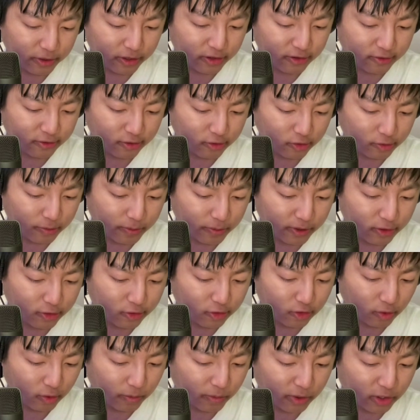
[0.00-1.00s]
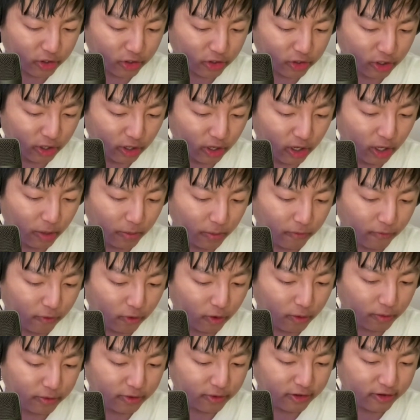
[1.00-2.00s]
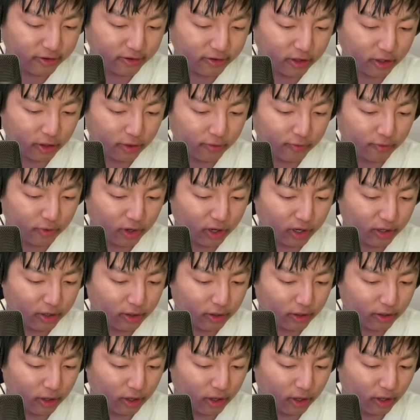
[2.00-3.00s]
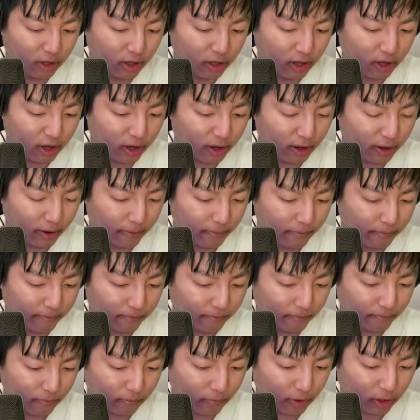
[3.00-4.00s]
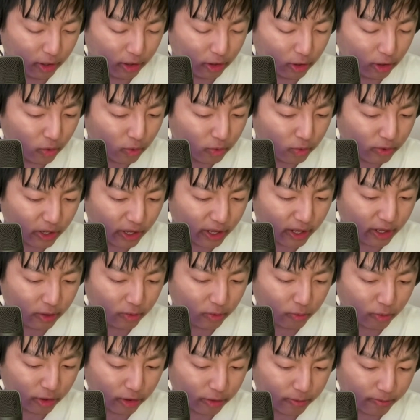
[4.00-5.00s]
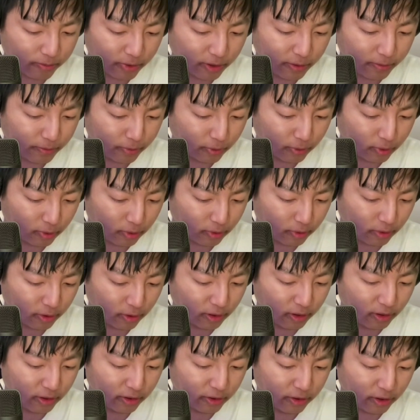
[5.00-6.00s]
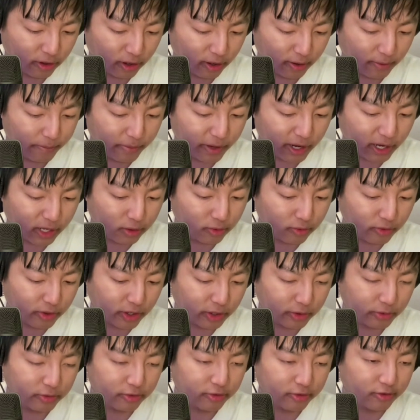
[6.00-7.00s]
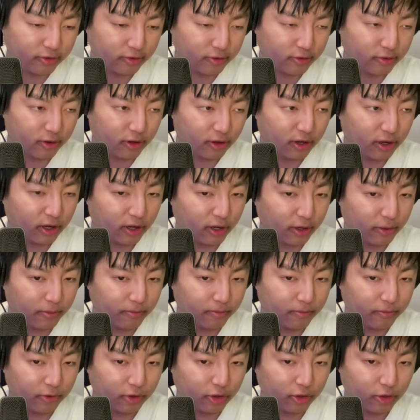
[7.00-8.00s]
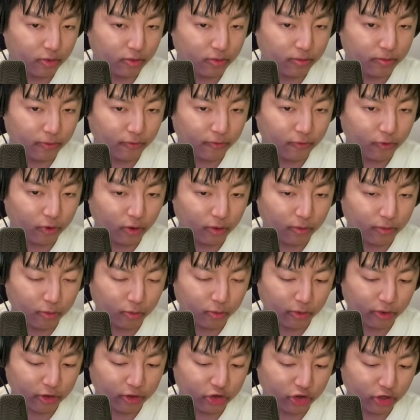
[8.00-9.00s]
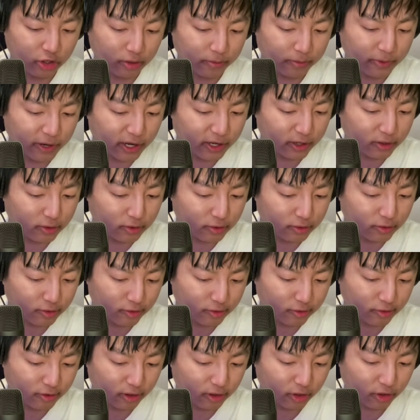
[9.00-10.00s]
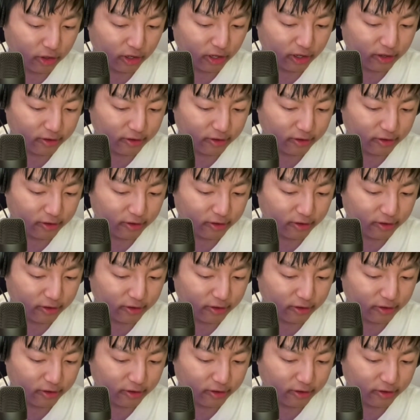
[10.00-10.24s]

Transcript: because there's been so much performances that you've done um, alone and with people uh, battle rounds. Um, you performed with Gina Miles, and you